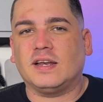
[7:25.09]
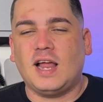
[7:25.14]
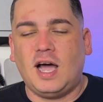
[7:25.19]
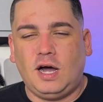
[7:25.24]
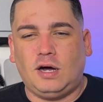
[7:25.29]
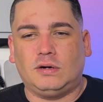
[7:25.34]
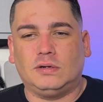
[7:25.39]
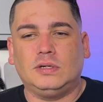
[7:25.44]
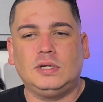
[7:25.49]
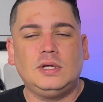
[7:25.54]

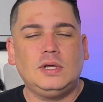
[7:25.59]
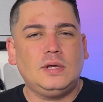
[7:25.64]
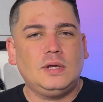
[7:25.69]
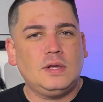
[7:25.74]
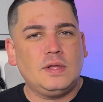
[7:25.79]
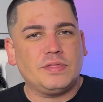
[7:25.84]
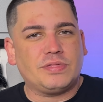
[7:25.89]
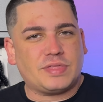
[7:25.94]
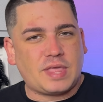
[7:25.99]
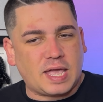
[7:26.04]
No,
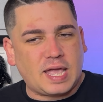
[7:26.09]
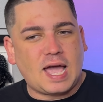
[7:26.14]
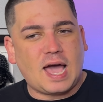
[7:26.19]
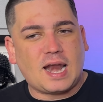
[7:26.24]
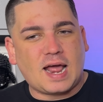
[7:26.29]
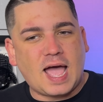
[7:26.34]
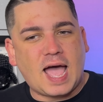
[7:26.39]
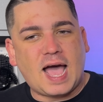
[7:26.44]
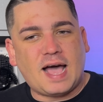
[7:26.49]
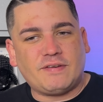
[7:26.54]
they
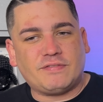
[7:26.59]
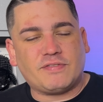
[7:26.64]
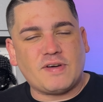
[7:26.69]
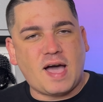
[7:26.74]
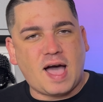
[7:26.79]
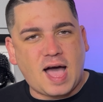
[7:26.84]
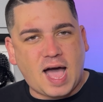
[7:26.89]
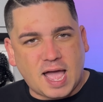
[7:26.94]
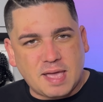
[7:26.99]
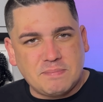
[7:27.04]
gotta have
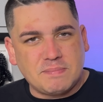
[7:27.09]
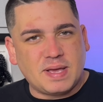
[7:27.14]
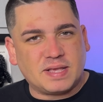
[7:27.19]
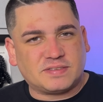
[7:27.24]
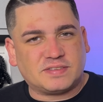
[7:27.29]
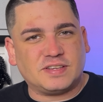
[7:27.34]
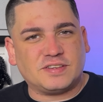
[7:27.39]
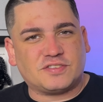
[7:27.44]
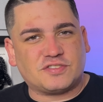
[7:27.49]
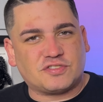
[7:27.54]

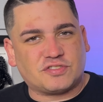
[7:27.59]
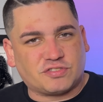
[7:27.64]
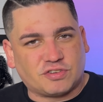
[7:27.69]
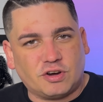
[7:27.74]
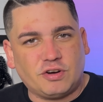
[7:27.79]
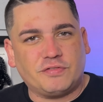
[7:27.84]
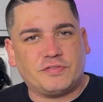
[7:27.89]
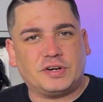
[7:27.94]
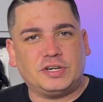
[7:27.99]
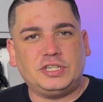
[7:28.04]
iMessage
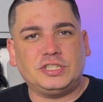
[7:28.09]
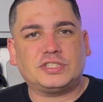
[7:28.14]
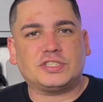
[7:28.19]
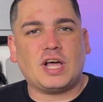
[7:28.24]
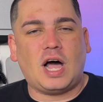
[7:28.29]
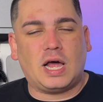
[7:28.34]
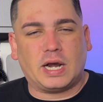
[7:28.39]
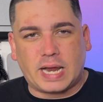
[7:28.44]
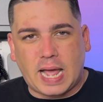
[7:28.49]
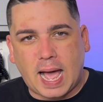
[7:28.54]
servers
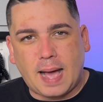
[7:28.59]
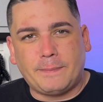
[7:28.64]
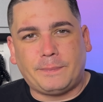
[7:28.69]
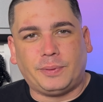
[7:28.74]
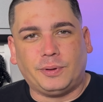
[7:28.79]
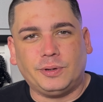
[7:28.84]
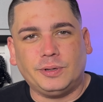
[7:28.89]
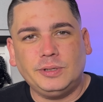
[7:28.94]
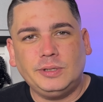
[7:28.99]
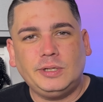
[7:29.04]
on
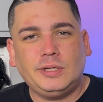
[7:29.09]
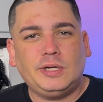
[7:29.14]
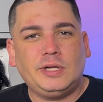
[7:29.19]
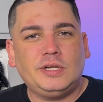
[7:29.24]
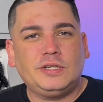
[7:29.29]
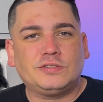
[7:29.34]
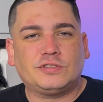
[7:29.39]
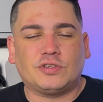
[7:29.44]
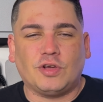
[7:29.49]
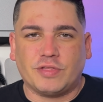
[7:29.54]
Apple
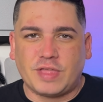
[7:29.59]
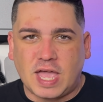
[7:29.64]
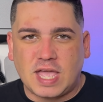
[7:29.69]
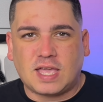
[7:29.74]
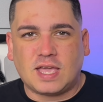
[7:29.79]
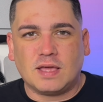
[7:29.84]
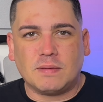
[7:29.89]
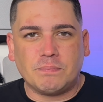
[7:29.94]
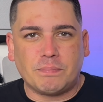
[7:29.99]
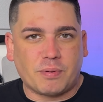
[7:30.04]
so they
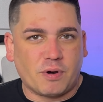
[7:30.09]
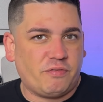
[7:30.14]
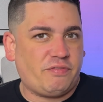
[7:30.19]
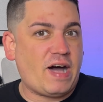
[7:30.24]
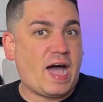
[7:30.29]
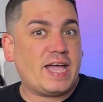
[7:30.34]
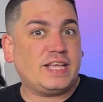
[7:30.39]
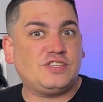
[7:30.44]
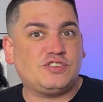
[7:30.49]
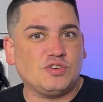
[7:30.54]
can
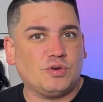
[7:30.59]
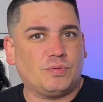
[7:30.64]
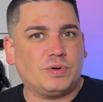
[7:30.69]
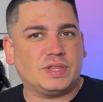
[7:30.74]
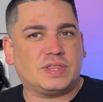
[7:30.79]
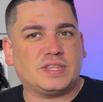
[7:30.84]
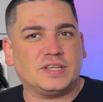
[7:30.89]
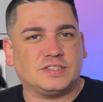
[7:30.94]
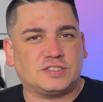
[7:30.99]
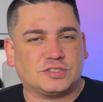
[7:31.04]
provide you
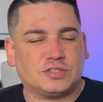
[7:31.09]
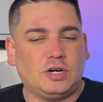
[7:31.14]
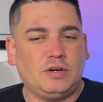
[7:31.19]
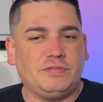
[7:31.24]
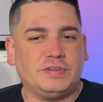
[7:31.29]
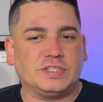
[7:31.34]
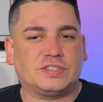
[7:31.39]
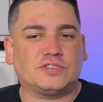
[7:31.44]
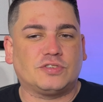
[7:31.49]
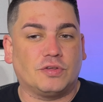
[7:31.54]
with this
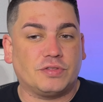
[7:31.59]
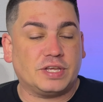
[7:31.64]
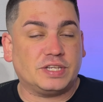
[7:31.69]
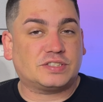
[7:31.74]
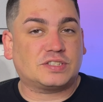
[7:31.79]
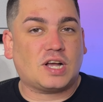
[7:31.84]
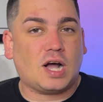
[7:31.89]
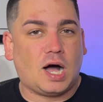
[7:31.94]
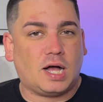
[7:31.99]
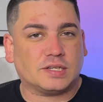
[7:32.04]
service. So this
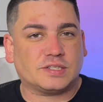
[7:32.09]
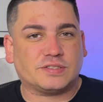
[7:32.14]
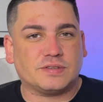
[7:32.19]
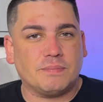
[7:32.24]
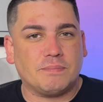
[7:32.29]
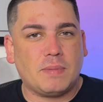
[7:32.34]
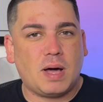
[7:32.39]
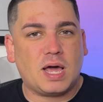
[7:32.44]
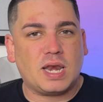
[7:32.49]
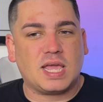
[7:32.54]
costs
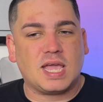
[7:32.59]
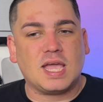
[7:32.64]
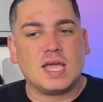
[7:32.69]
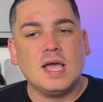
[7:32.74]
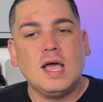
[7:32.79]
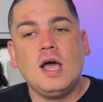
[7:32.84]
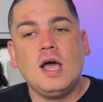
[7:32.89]
them money.